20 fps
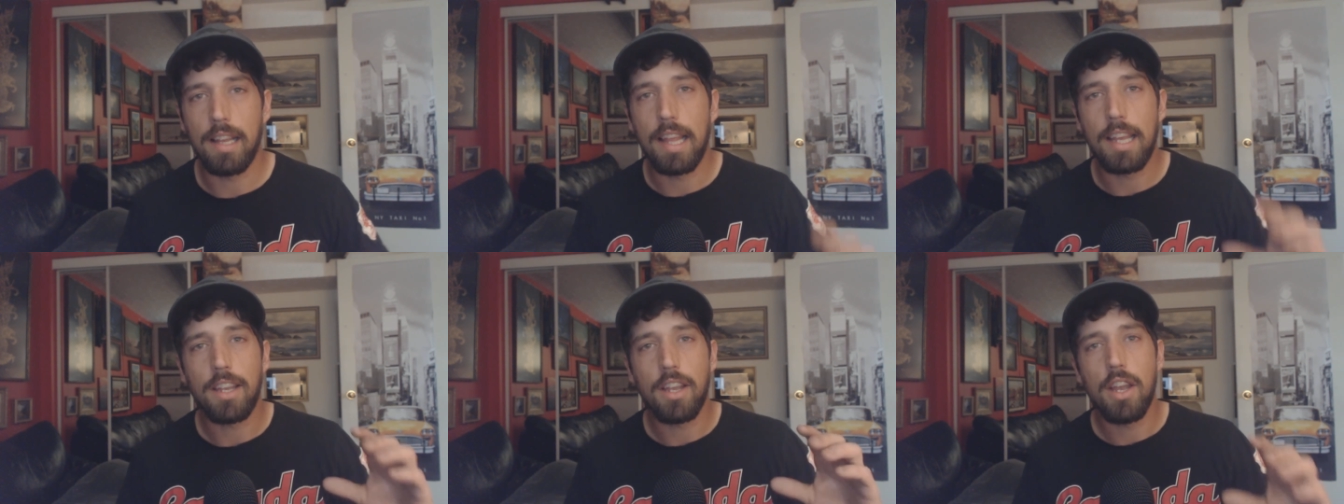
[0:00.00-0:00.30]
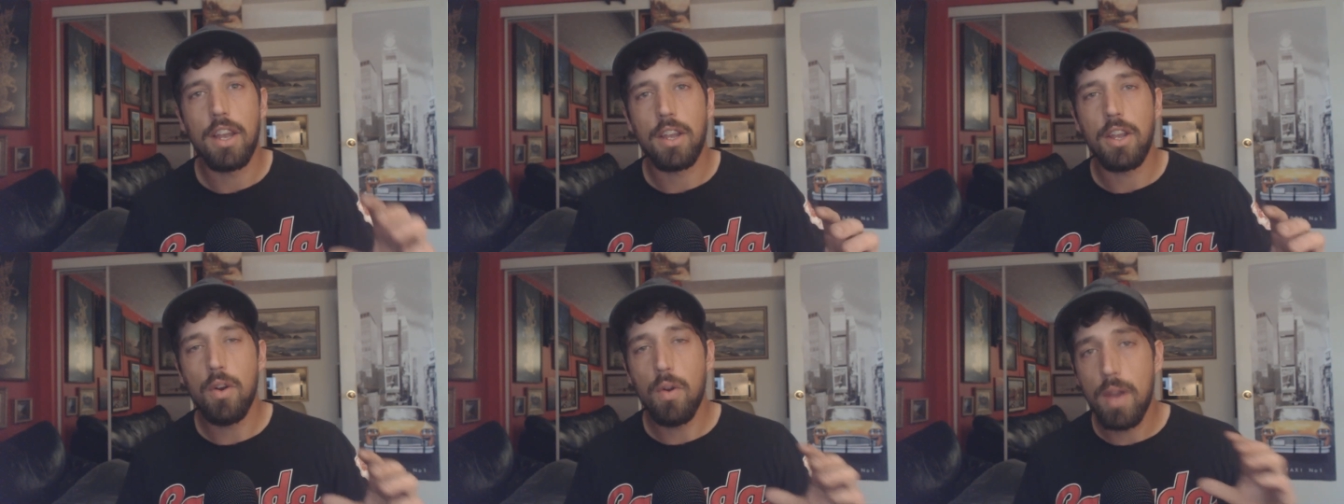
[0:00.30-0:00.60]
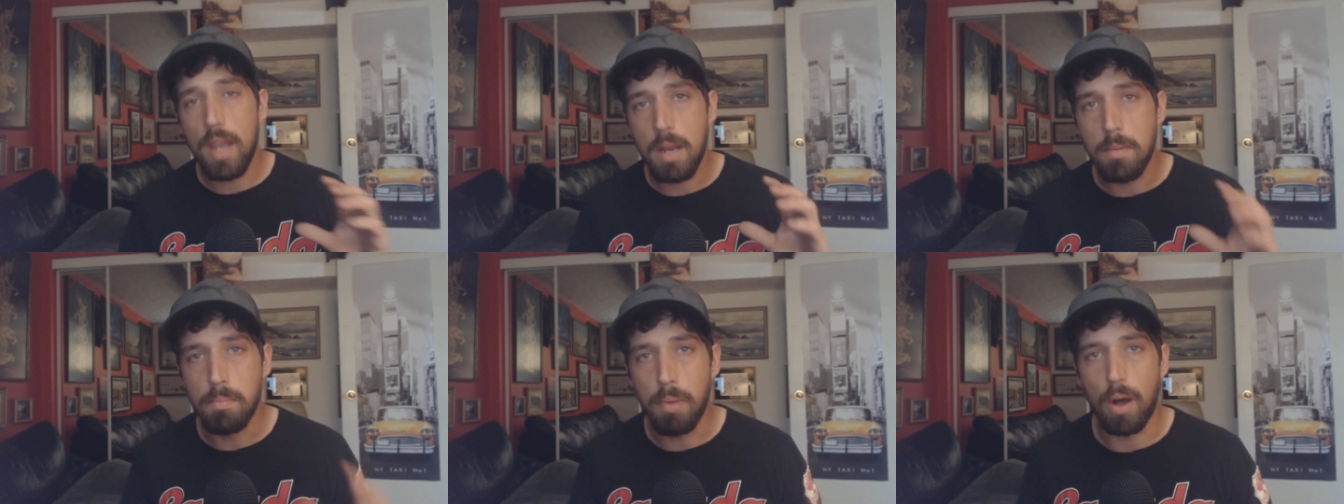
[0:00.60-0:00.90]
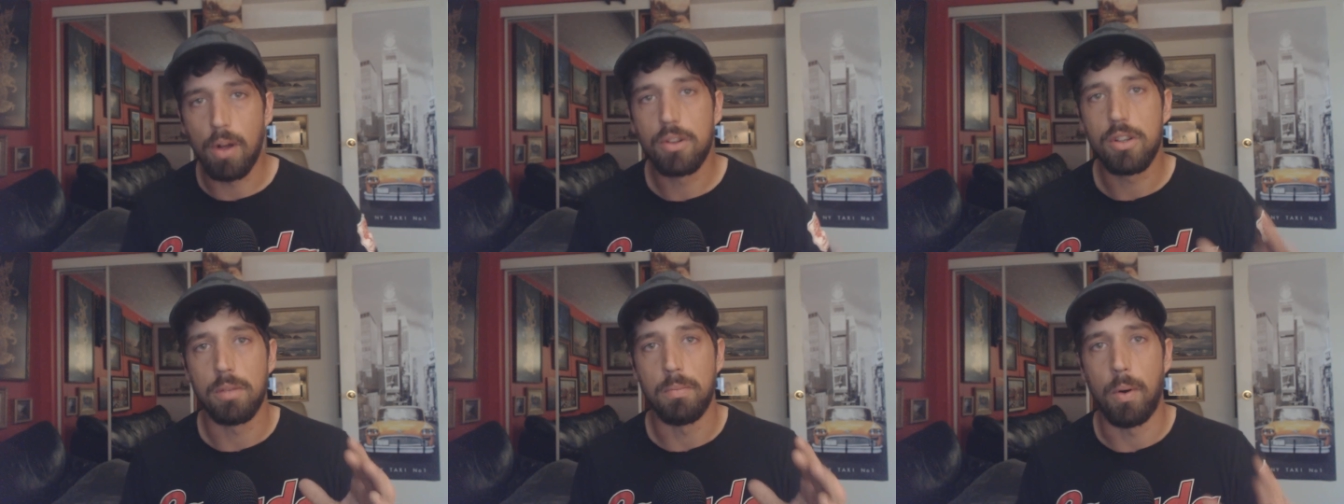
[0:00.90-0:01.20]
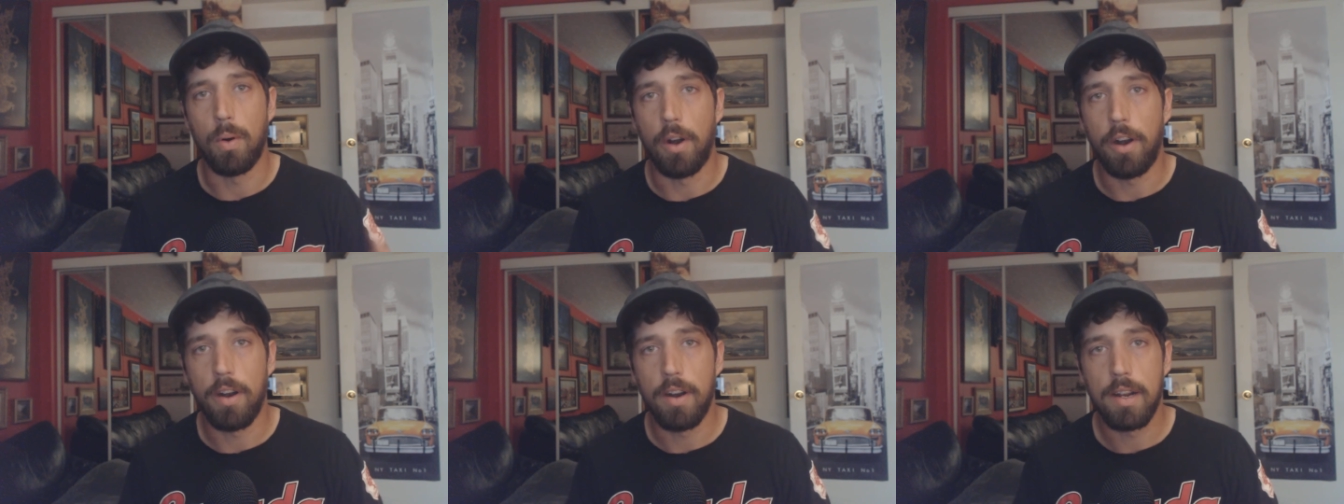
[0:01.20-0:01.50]
Like, you know, in
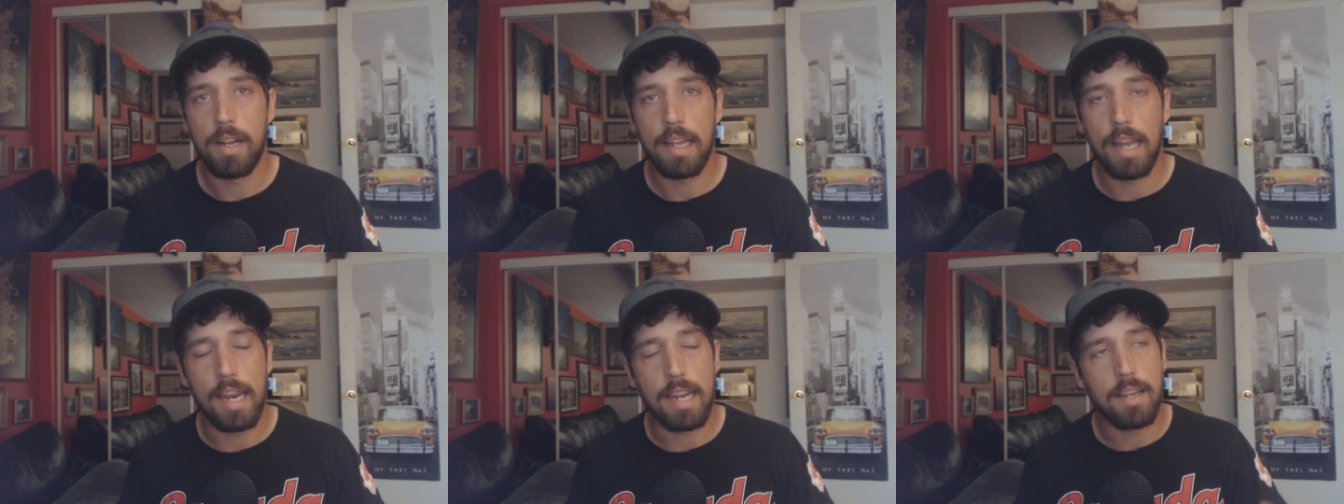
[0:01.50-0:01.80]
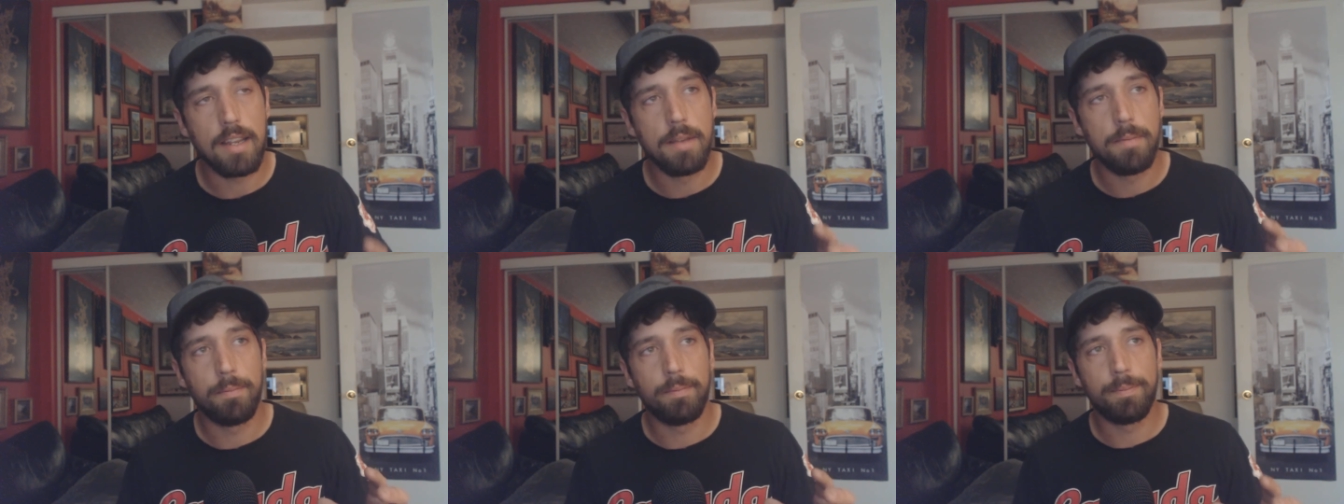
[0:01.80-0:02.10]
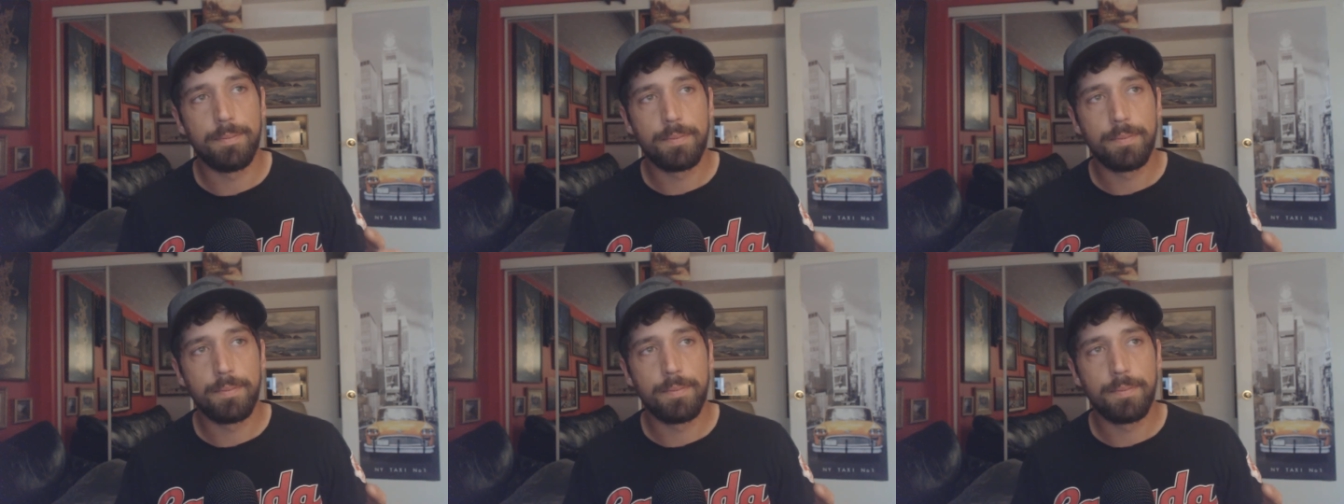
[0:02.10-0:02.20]
Baltimore, like,